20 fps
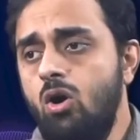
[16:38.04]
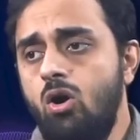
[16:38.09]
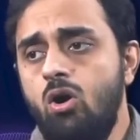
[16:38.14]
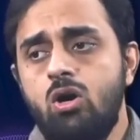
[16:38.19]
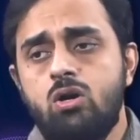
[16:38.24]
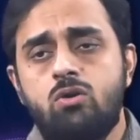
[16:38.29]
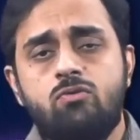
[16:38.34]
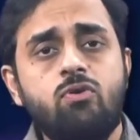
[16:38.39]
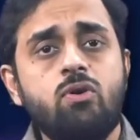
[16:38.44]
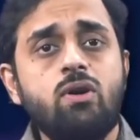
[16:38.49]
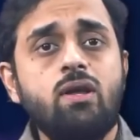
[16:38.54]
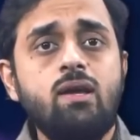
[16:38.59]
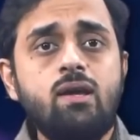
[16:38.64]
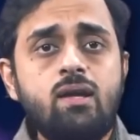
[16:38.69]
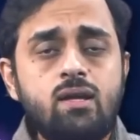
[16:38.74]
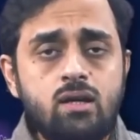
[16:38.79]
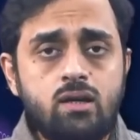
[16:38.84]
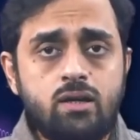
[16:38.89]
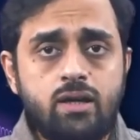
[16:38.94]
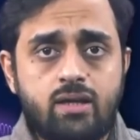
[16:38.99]
Or for
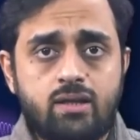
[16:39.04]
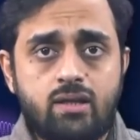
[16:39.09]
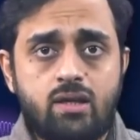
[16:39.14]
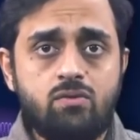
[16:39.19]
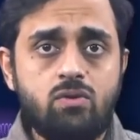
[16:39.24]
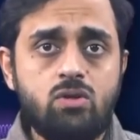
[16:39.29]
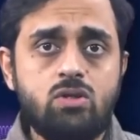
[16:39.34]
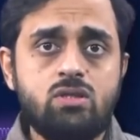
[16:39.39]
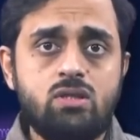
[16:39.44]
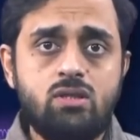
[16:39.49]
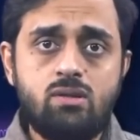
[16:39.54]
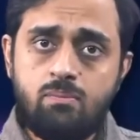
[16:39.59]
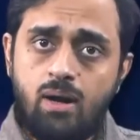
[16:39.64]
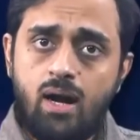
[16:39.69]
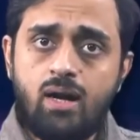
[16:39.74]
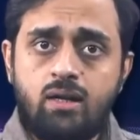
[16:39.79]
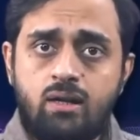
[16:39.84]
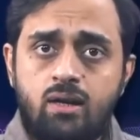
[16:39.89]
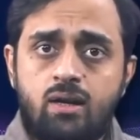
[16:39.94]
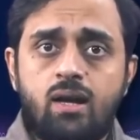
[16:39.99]
e-learning, there was a
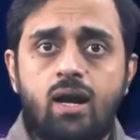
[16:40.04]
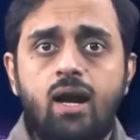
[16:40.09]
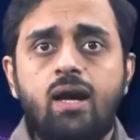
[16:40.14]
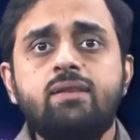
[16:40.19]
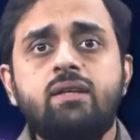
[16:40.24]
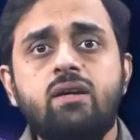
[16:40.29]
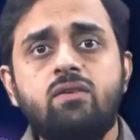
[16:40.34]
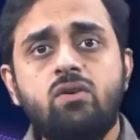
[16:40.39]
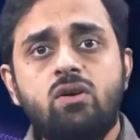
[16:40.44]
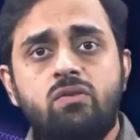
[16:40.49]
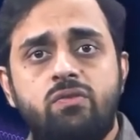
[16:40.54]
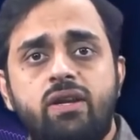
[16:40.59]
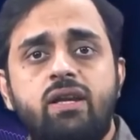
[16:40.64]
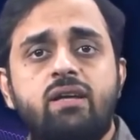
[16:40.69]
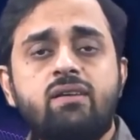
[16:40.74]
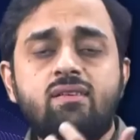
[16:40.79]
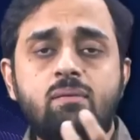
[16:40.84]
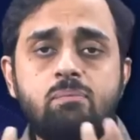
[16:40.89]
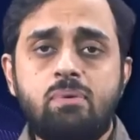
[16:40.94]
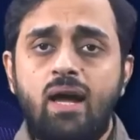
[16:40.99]
demand and there were
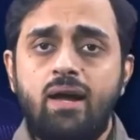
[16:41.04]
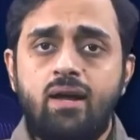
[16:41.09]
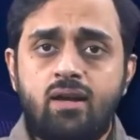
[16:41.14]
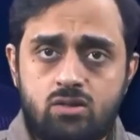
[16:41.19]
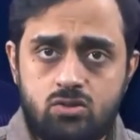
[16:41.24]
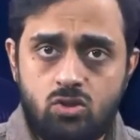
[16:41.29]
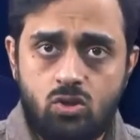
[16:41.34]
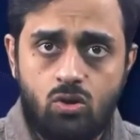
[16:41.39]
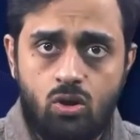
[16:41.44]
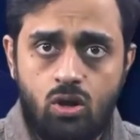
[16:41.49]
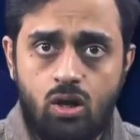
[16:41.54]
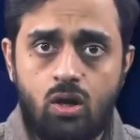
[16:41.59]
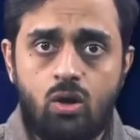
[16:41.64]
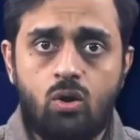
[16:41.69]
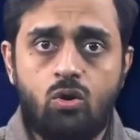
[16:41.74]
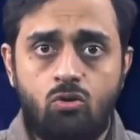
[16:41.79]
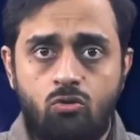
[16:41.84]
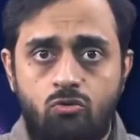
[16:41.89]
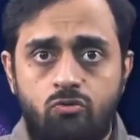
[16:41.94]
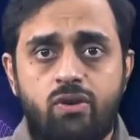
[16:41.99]
willing suppliers
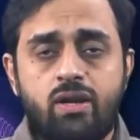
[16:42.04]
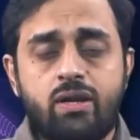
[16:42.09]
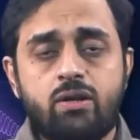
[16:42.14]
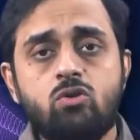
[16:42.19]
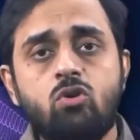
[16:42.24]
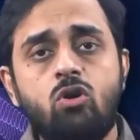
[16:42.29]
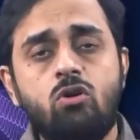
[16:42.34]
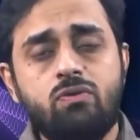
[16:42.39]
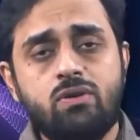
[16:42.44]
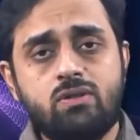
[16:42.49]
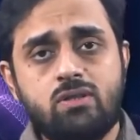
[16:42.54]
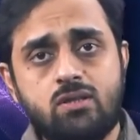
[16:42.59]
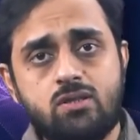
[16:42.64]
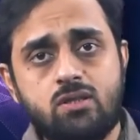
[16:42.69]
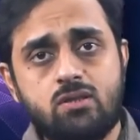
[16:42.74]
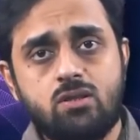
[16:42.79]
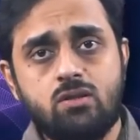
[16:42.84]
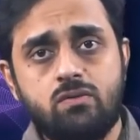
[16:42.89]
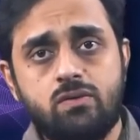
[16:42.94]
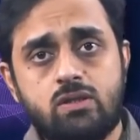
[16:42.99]
uh, willing to offer
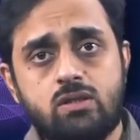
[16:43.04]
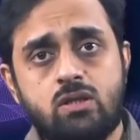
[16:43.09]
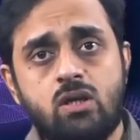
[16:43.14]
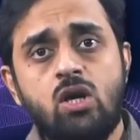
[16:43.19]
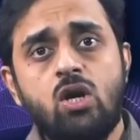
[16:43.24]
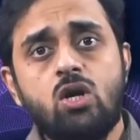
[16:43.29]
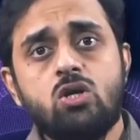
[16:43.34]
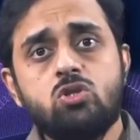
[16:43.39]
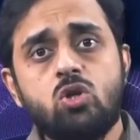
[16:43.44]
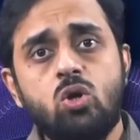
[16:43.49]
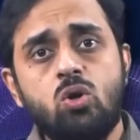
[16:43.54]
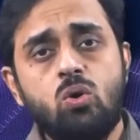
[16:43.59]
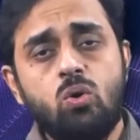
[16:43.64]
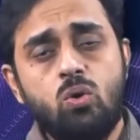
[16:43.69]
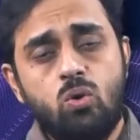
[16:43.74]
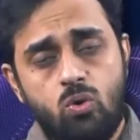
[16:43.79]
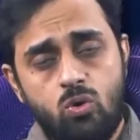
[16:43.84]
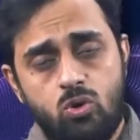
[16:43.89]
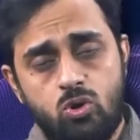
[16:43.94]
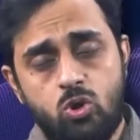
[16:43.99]
such a service. So
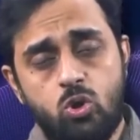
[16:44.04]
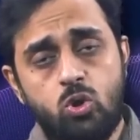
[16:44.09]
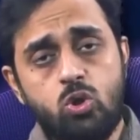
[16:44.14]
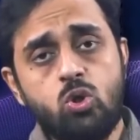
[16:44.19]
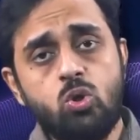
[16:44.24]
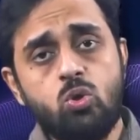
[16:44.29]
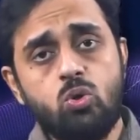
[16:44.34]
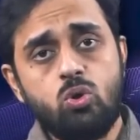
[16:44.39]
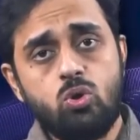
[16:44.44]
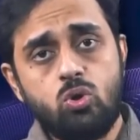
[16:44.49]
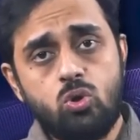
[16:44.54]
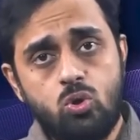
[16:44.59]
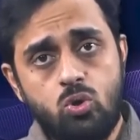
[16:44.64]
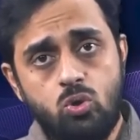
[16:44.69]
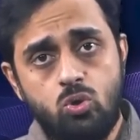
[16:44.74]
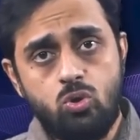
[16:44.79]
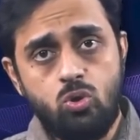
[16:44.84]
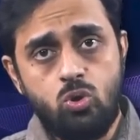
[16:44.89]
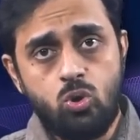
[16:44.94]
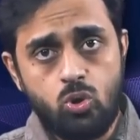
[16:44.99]
do you
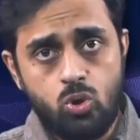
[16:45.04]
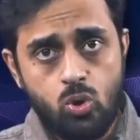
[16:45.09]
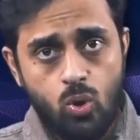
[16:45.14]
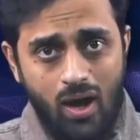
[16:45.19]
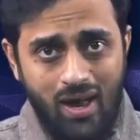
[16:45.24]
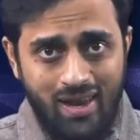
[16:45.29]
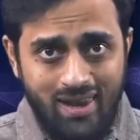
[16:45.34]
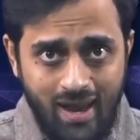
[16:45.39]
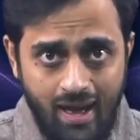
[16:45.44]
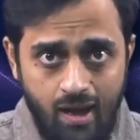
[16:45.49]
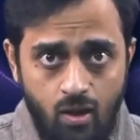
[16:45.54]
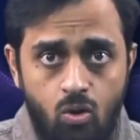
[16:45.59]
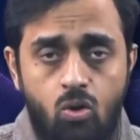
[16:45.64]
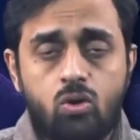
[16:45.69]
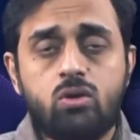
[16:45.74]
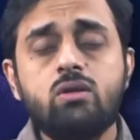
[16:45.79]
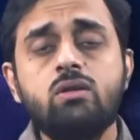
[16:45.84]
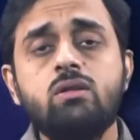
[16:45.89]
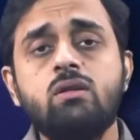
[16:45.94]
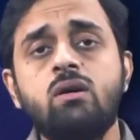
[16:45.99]
do you
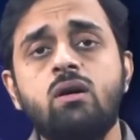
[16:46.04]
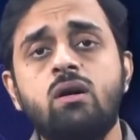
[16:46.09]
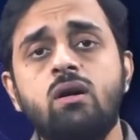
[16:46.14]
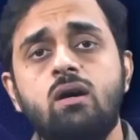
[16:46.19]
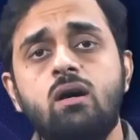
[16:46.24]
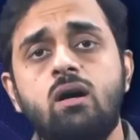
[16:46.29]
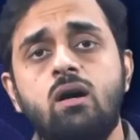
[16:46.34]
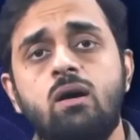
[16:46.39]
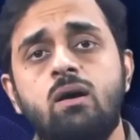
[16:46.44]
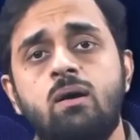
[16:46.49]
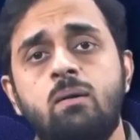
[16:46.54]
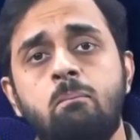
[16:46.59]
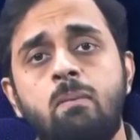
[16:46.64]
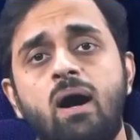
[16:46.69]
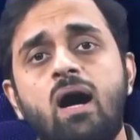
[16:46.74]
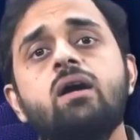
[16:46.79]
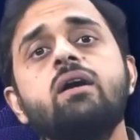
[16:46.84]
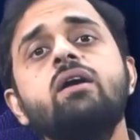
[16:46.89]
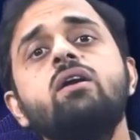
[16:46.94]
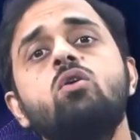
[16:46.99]
allow the uh,
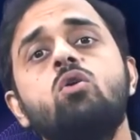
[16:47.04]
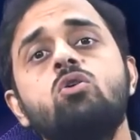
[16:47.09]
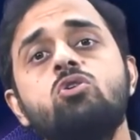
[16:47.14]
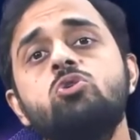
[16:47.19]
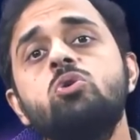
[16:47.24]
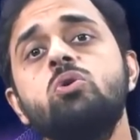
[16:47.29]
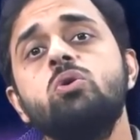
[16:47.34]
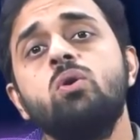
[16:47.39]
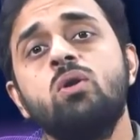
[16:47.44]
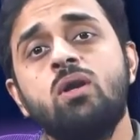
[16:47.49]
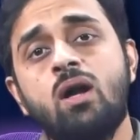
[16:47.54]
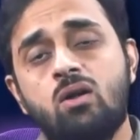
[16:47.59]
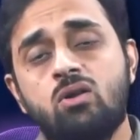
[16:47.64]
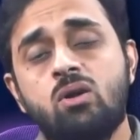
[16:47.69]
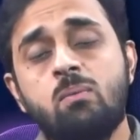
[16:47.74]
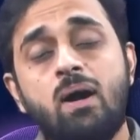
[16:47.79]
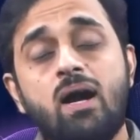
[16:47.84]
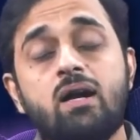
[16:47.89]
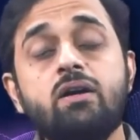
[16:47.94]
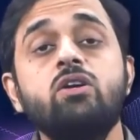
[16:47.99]
market or should you allow
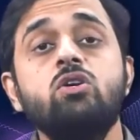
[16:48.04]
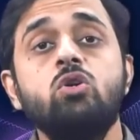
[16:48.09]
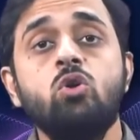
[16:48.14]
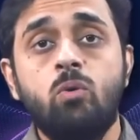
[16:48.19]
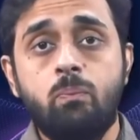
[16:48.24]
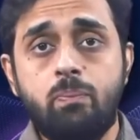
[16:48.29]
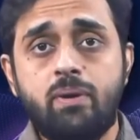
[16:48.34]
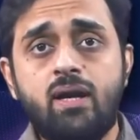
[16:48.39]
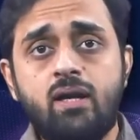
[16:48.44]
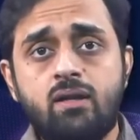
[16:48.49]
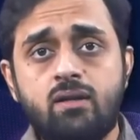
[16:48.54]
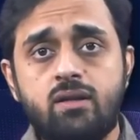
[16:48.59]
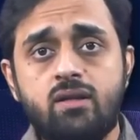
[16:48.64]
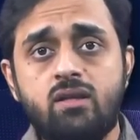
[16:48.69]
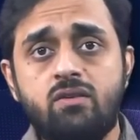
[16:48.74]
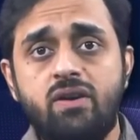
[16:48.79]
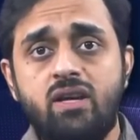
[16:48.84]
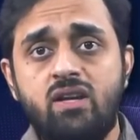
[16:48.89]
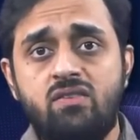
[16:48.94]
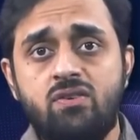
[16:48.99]
the market to operate
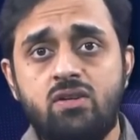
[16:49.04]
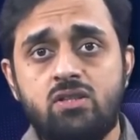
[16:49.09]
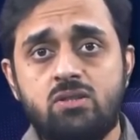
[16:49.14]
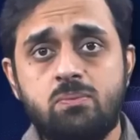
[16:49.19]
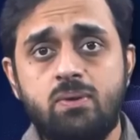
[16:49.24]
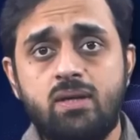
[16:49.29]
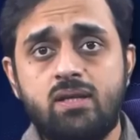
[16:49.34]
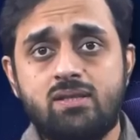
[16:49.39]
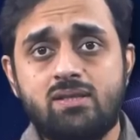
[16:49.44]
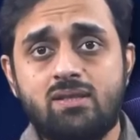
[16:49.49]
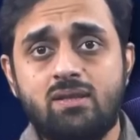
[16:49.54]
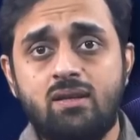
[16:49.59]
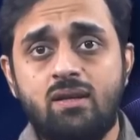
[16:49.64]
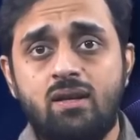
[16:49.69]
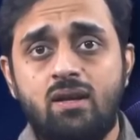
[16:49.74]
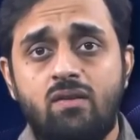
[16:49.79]
in the very first place?